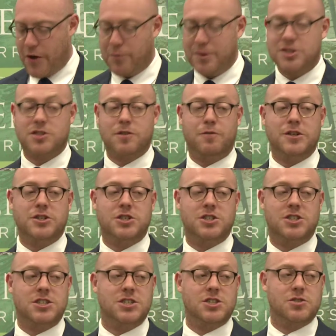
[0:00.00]
which
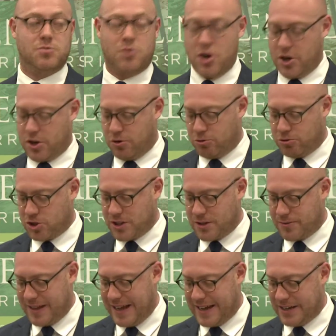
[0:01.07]
deficiencies were causally
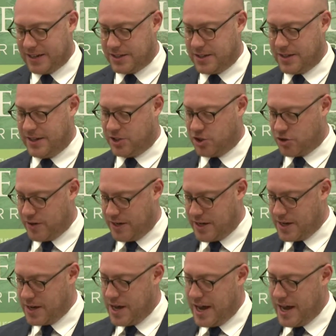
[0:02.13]
related to the injury.